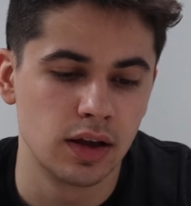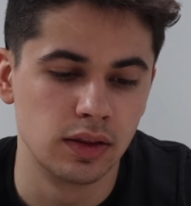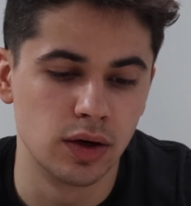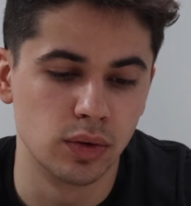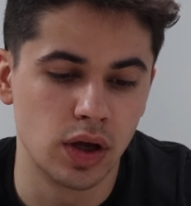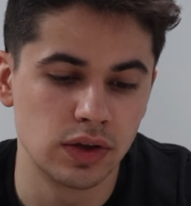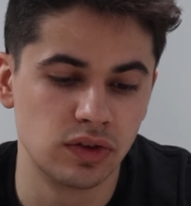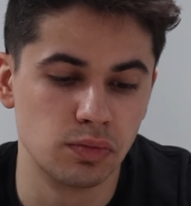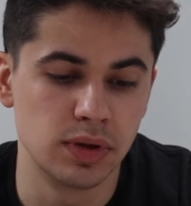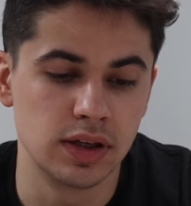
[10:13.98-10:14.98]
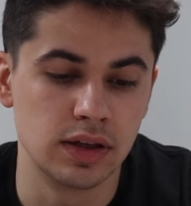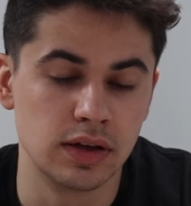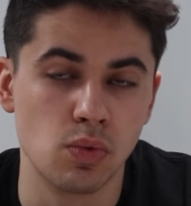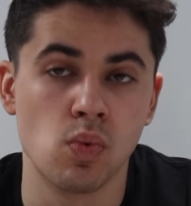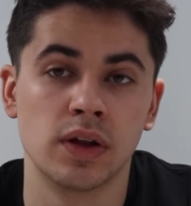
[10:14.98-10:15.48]
There will also
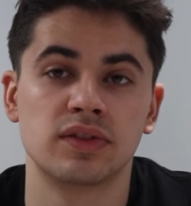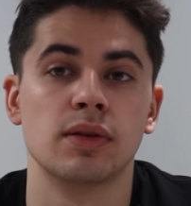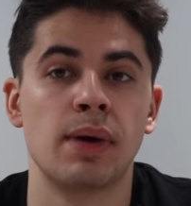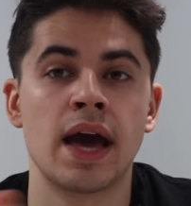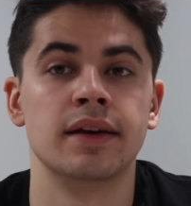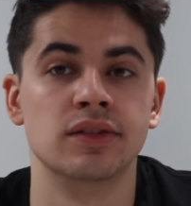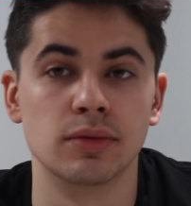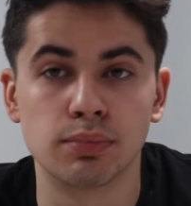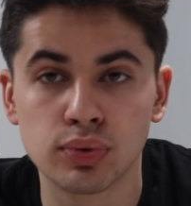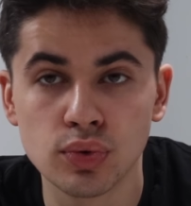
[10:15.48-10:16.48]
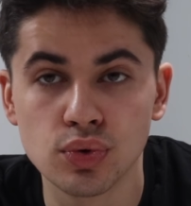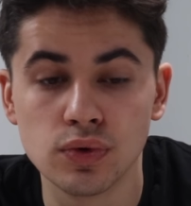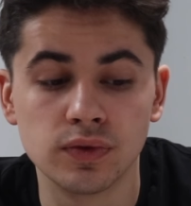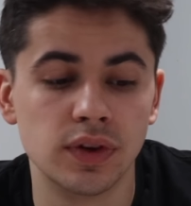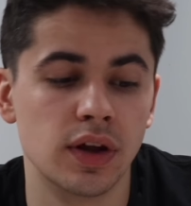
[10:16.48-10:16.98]
be, once the patent is
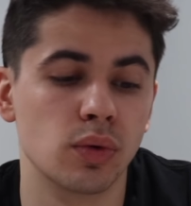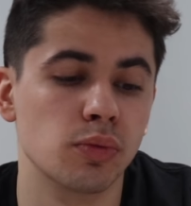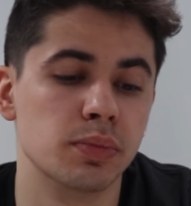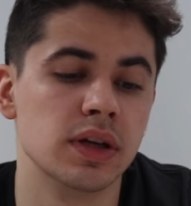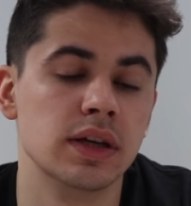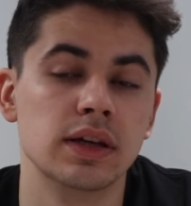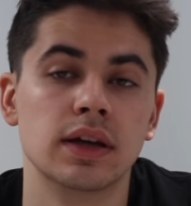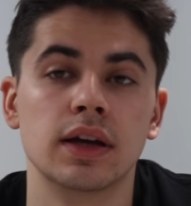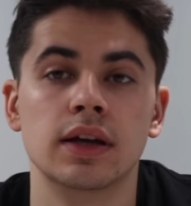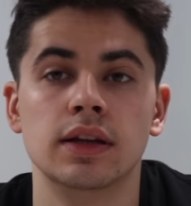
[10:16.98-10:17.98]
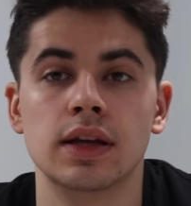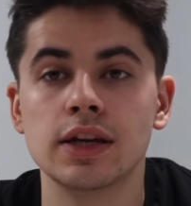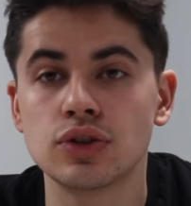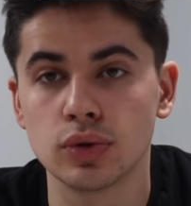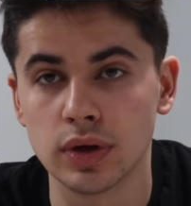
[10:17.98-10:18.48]
approved, there will be an
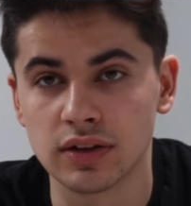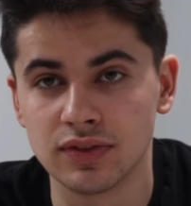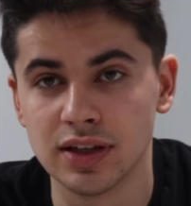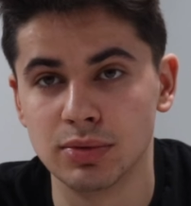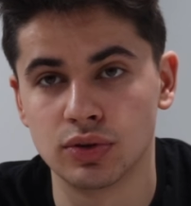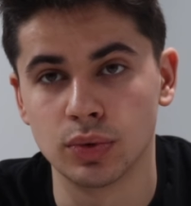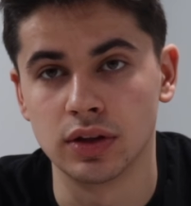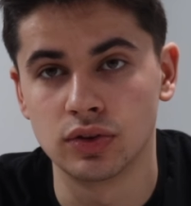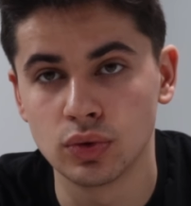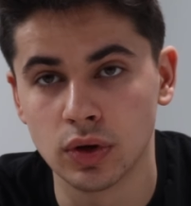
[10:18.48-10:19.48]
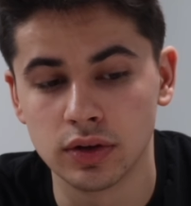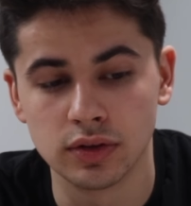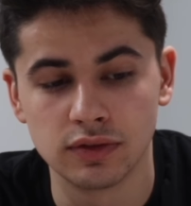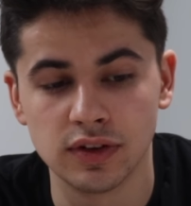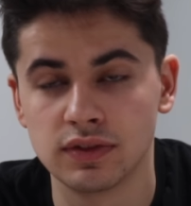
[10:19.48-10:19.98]
issuing fee between
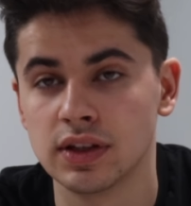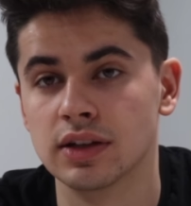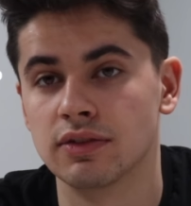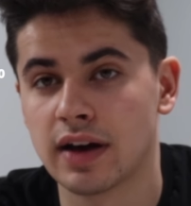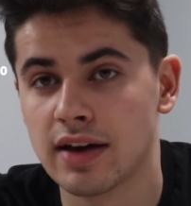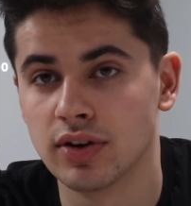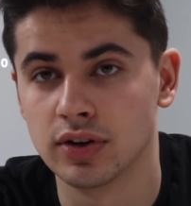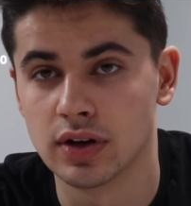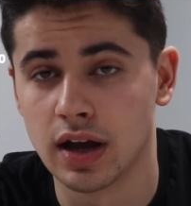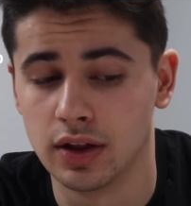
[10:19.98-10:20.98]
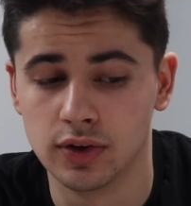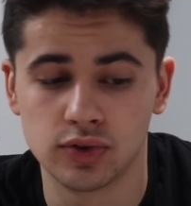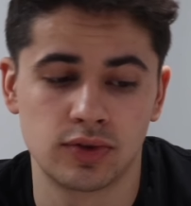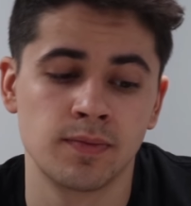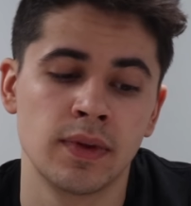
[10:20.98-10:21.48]
$250 to
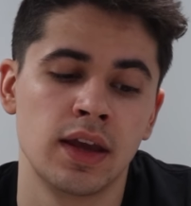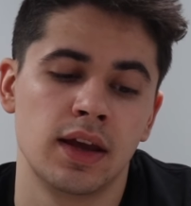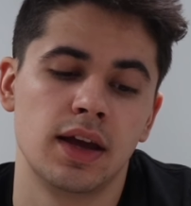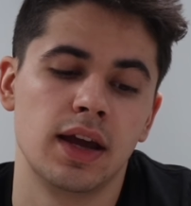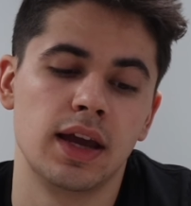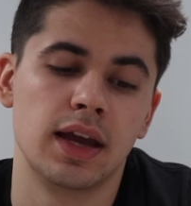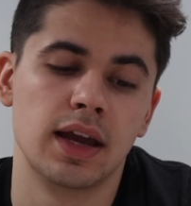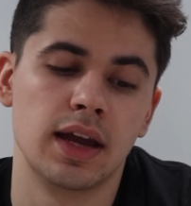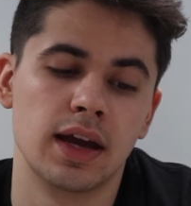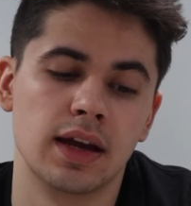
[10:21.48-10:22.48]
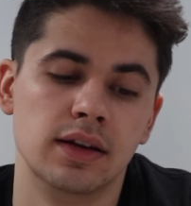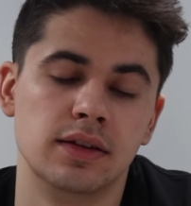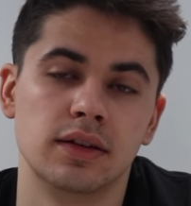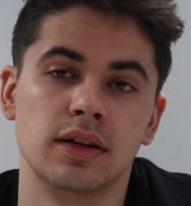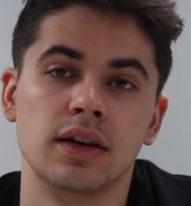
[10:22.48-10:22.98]
$500.
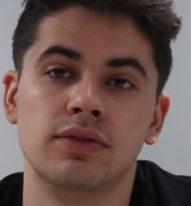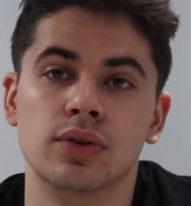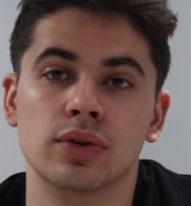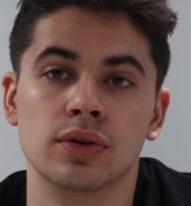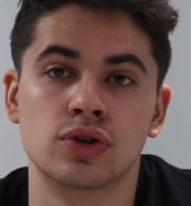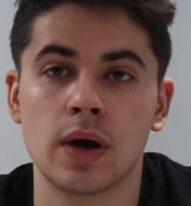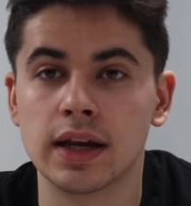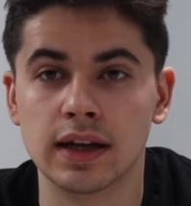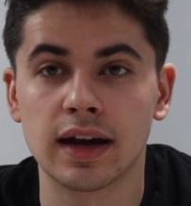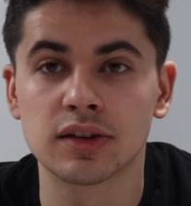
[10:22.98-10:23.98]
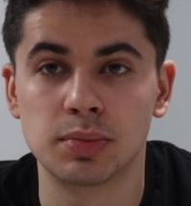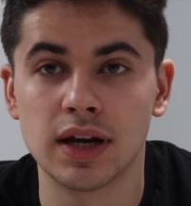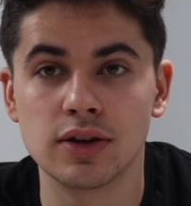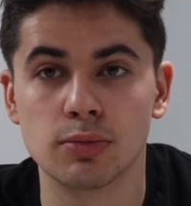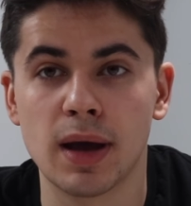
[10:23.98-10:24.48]
And if you're trying to
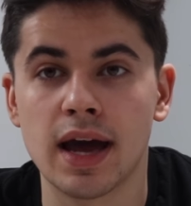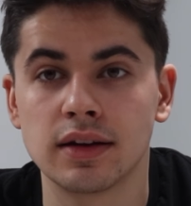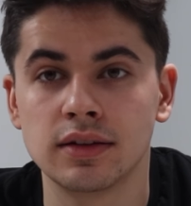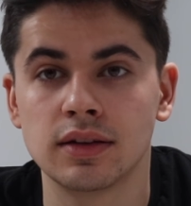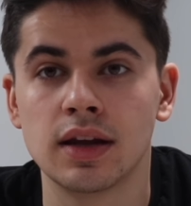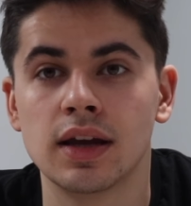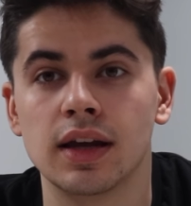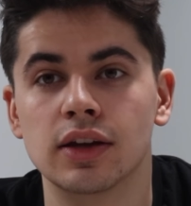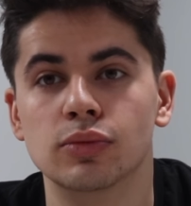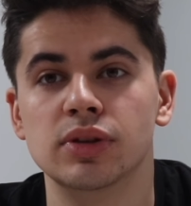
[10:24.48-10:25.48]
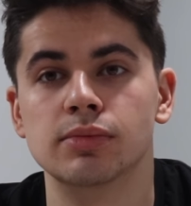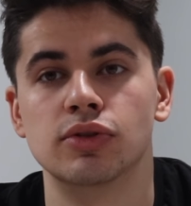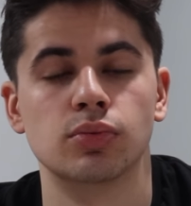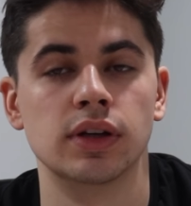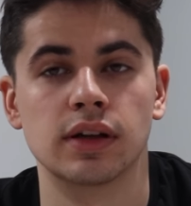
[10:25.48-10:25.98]
expedite your patent, it'll be
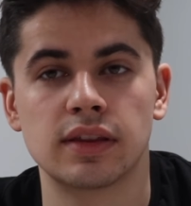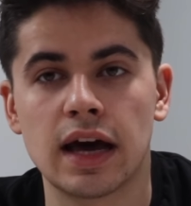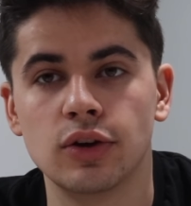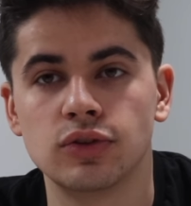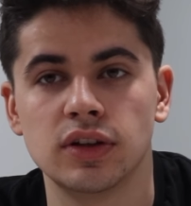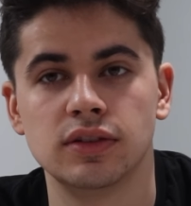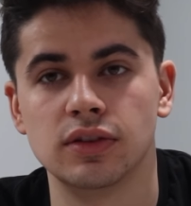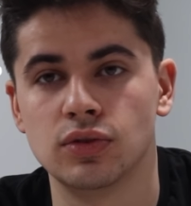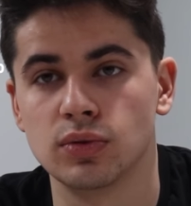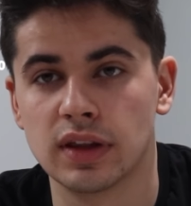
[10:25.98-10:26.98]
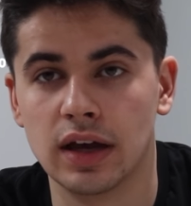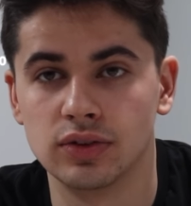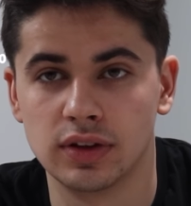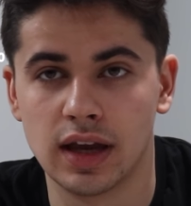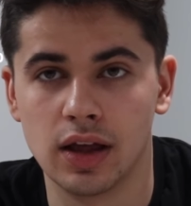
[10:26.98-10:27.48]
between $1,000 to
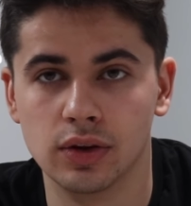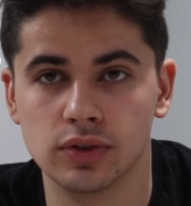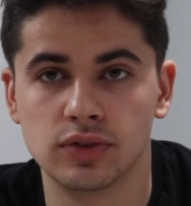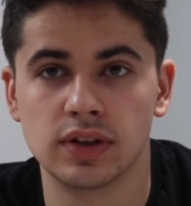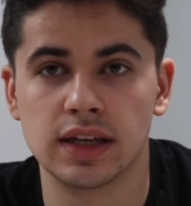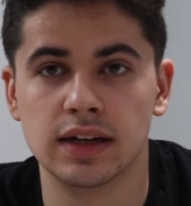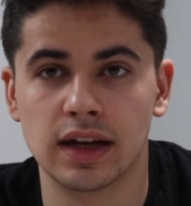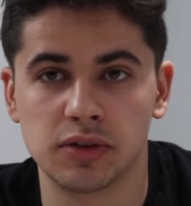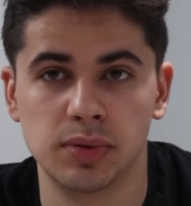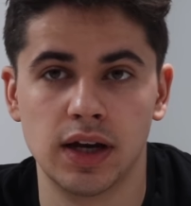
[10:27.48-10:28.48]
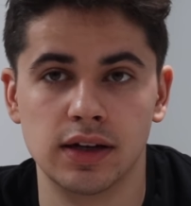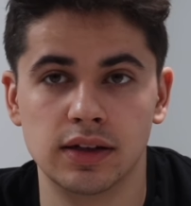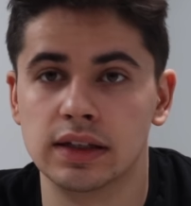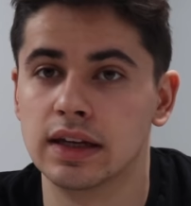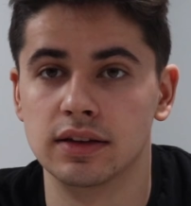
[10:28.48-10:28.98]
$2,000 to get it
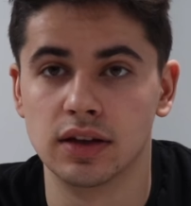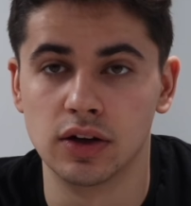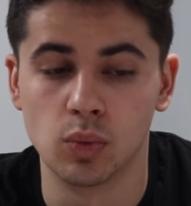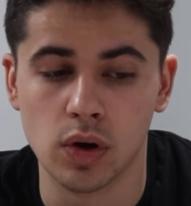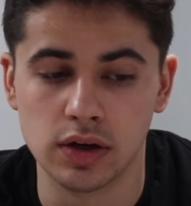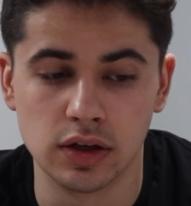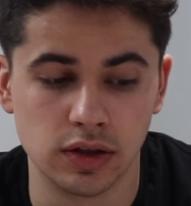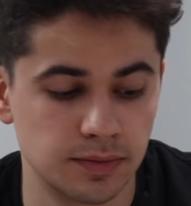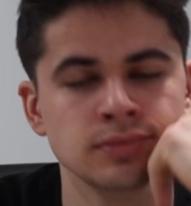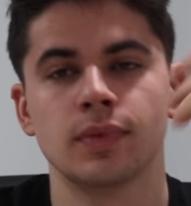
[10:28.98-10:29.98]
expedited and get it done in 1 year.